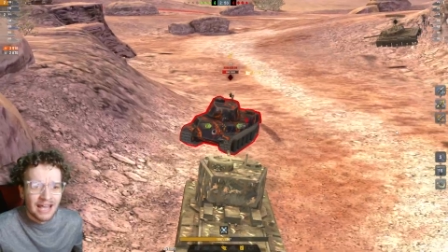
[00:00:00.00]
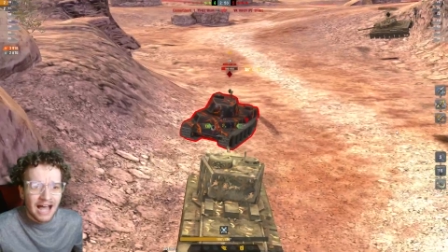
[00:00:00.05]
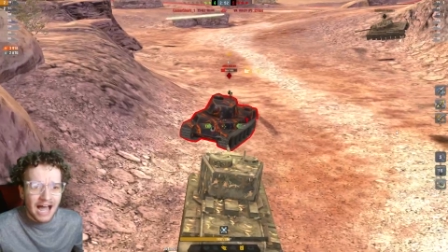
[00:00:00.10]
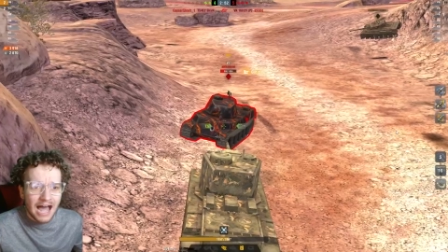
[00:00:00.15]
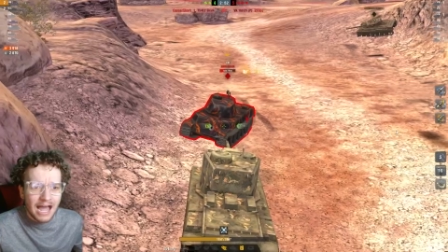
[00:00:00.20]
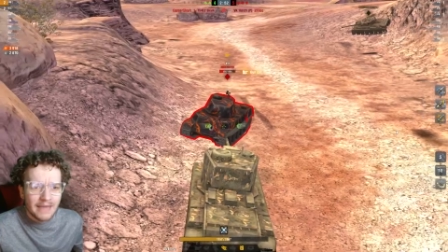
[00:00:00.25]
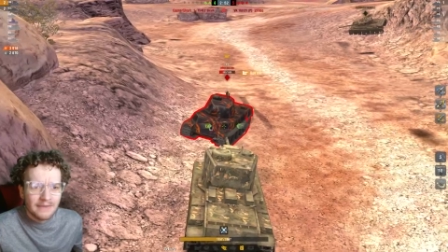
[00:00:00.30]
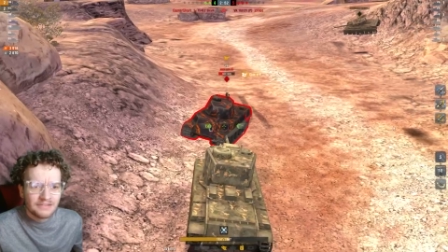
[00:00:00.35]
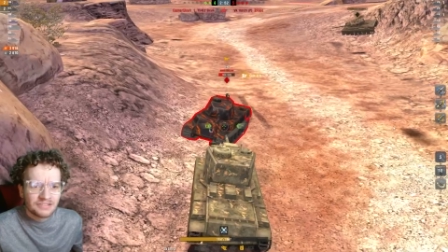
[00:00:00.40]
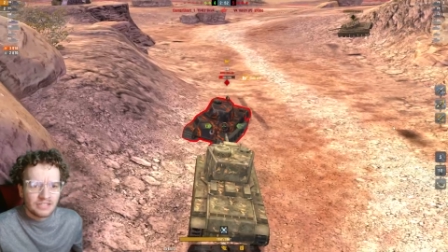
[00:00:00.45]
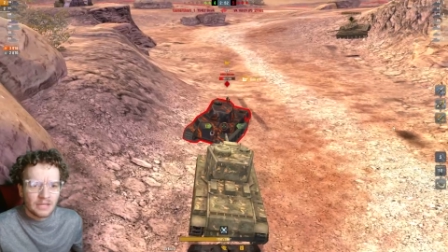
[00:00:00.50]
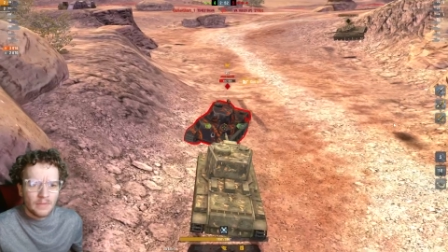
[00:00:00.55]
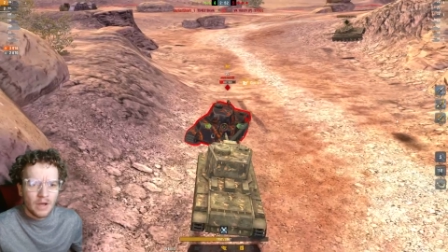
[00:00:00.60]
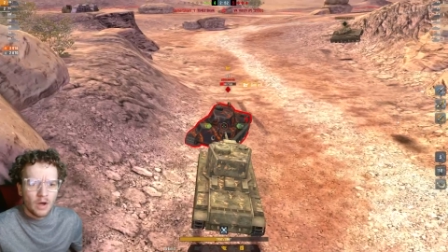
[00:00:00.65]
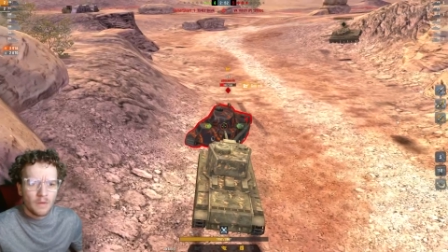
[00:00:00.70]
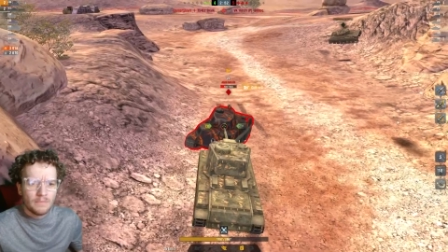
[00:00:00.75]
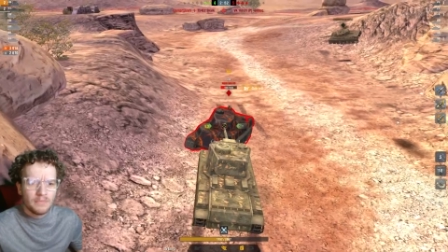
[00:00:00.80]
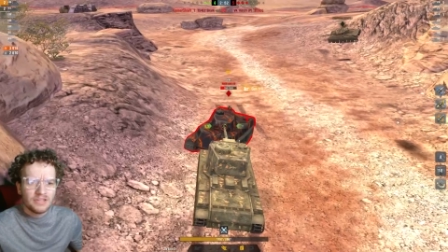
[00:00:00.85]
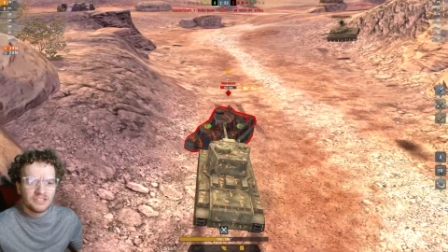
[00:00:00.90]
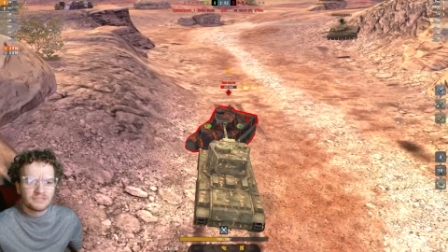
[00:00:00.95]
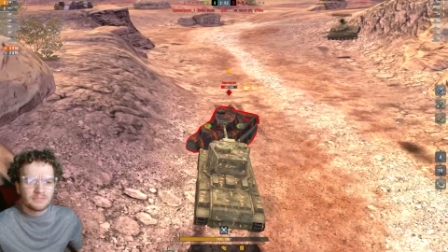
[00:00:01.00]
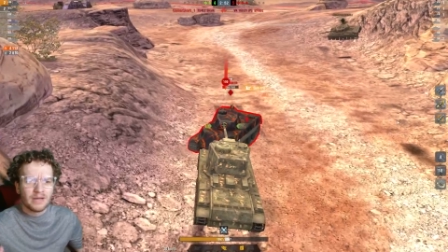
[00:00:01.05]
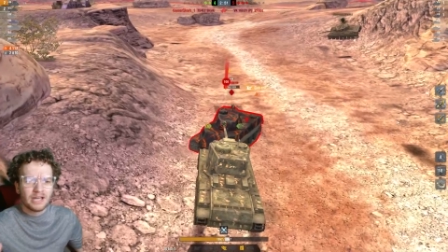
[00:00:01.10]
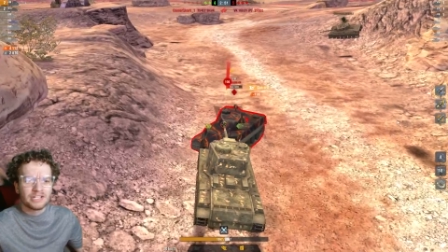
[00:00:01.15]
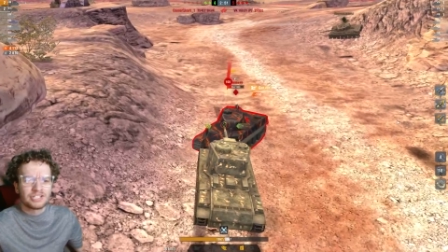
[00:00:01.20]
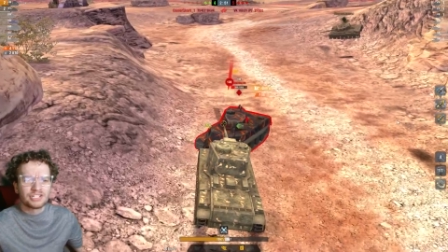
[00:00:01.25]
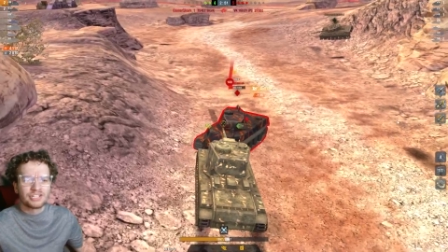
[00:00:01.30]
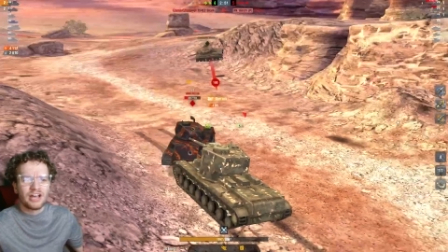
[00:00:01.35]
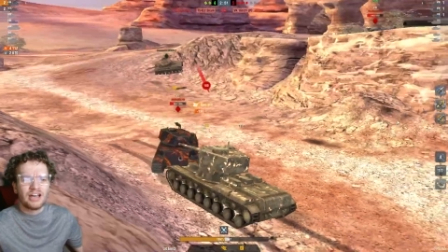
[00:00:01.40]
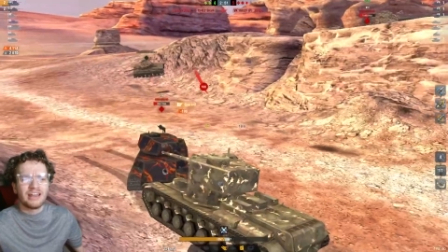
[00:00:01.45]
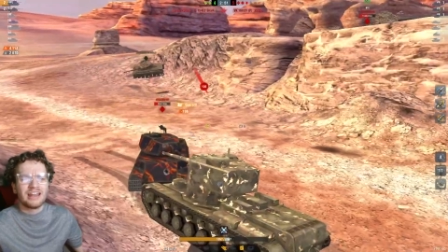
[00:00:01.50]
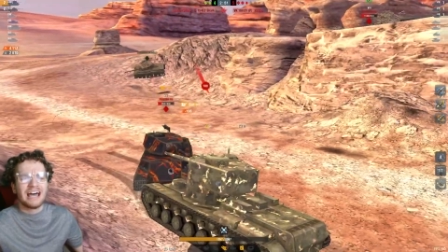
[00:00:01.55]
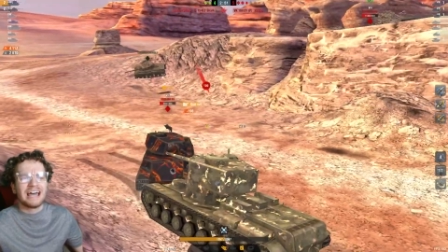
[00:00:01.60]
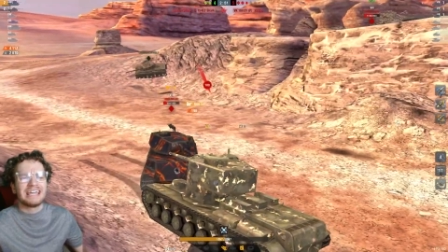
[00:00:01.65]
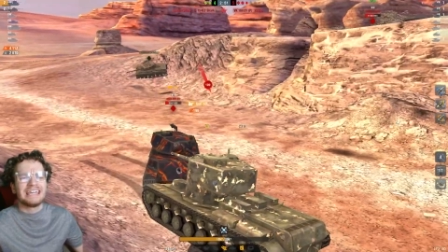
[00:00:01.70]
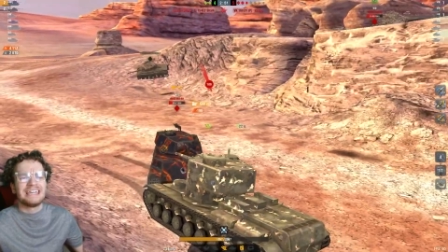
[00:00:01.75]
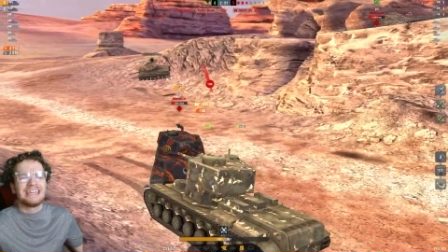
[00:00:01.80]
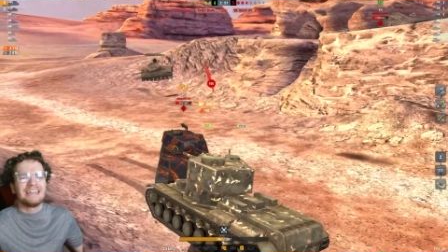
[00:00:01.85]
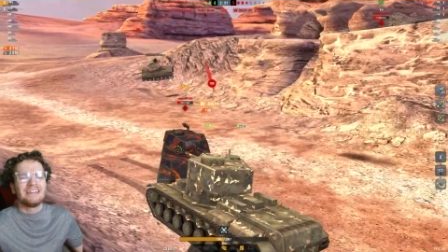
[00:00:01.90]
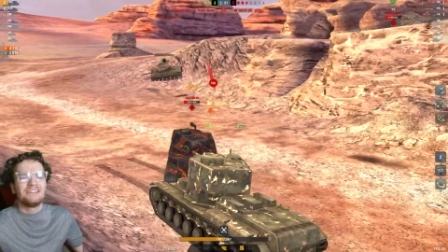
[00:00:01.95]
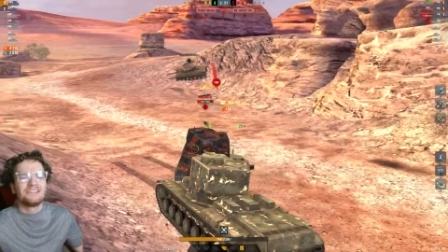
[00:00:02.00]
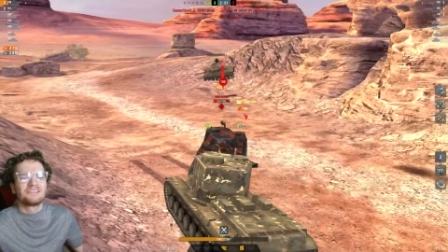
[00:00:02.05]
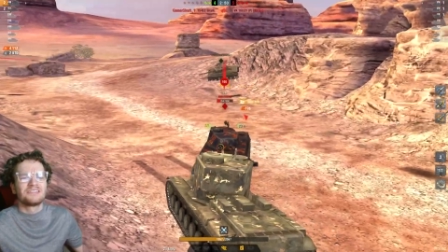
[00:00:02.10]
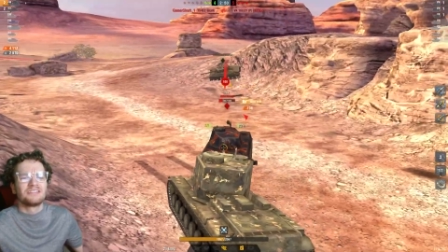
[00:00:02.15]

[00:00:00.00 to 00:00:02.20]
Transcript: I somehow missed my shot. I hit his